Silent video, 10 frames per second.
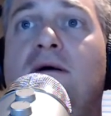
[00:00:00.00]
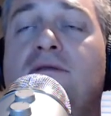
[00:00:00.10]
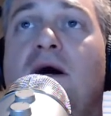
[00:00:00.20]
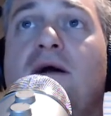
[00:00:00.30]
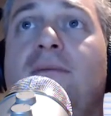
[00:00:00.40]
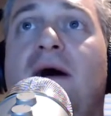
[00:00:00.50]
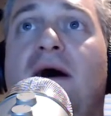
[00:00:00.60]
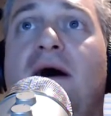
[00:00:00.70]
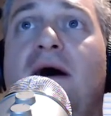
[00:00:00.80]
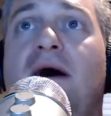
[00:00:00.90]
talk
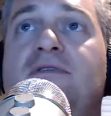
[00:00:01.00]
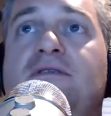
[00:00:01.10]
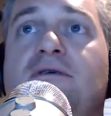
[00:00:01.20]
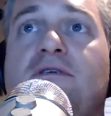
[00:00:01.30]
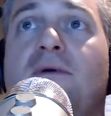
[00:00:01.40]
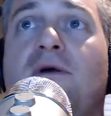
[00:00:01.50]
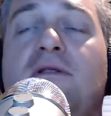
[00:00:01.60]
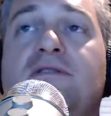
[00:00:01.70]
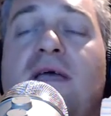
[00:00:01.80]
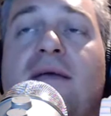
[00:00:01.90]
about perhaps still as part of
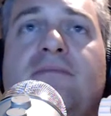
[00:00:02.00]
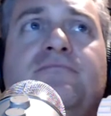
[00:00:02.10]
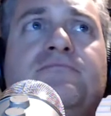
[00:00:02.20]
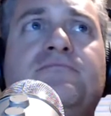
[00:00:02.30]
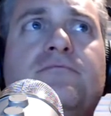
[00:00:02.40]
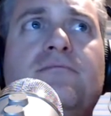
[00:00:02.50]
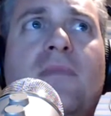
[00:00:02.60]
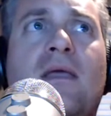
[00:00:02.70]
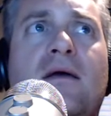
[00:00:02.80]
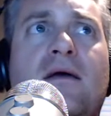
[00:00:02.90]
this segment,
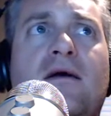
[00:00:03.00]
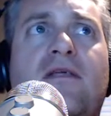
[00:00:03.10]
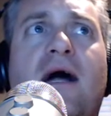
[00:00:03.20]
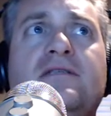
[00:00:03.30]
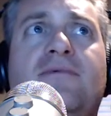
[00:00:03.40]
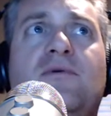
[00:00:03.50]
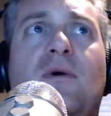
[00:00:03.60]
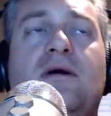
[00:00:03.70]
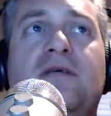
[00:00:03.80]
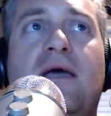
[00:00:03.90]
the concept
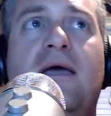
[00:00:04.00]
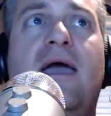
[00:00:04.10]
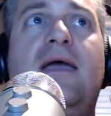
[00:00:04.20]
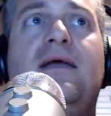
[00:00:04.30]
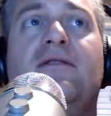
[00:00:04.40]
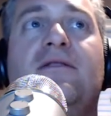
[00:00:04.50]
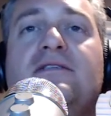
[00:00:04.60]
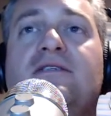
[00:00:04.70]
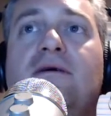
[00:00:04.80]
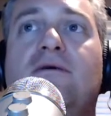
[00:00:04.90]
was, hey,
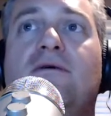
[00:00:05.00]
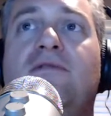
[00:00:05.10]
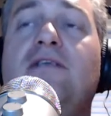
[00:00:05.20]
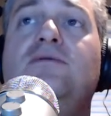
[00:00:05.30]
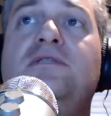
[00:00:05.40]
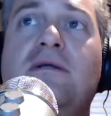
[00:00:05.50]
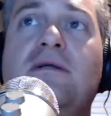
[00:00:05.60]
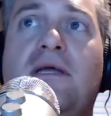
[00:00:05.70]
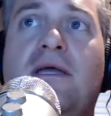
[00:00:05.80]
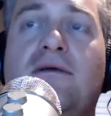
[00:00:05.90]
that skill, that
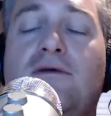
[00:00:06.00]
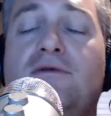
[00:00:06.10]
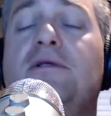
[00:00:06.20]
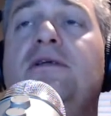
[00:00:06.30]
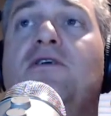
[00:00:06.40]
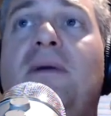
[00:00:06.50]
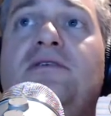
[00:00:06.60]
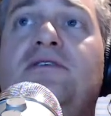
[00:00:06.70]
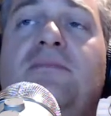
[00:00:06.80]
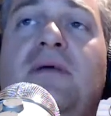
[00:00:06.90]
utilities are
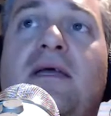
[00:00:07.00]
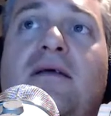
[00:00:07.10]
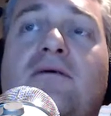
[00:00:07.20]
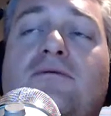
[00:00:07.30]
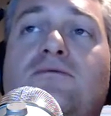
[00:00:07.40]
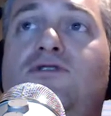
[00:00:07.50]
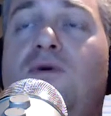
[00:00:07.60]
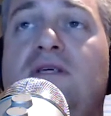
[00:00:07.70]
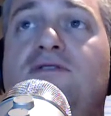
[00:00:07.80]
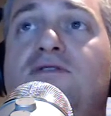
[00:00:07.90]
meant to be
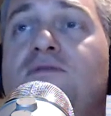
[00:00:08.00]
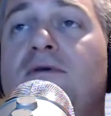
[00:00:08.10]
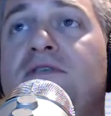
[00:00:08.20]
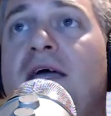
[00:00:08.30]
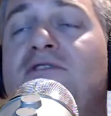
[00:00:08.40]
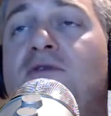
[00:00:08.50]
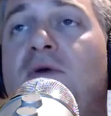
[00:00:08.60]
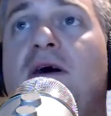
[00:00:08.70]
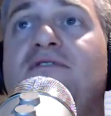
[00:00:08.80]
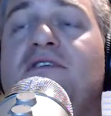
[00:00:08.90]
choice. You're supposed to have
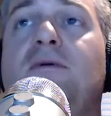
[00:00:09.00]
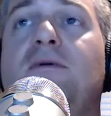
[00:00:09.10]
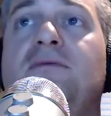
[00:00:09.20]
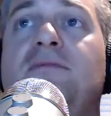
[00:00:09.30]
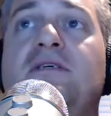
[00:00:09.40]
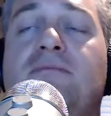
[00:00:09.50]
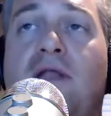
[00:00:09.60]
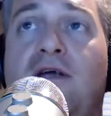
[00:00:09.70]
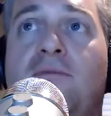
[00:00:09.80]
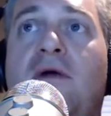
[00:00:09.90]
trade-offs. It's supposed to be some
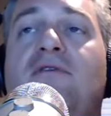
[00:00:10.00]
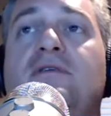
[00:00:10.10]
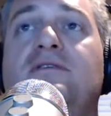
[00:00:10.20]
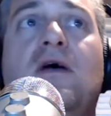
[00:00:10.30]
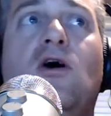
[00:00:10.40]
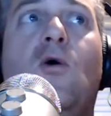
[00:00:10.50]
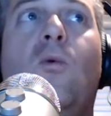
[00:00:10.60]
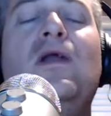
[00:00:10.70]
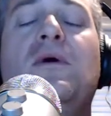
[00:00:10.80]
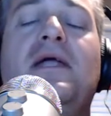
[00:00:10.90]
player preference.
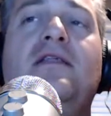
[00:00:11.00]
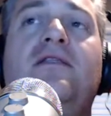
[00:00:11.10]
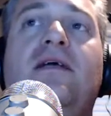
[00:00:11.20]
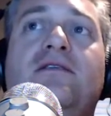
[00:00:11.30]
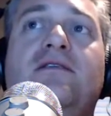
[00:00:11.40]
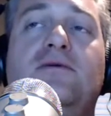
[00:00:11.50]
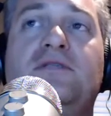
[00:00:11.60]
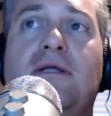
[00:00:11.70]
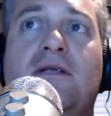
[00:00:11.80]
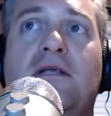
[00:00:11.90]
We don't want anything that's a
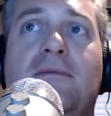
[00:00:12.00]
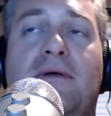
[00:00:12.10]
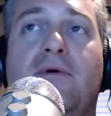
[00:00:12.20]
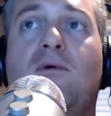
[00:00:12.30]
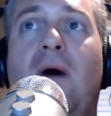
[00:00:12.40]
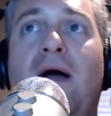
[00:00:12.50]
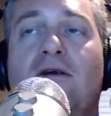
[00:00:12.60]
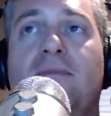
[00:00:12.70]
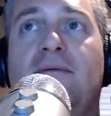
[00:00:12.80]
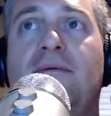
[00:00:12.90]
utility to be a requirement.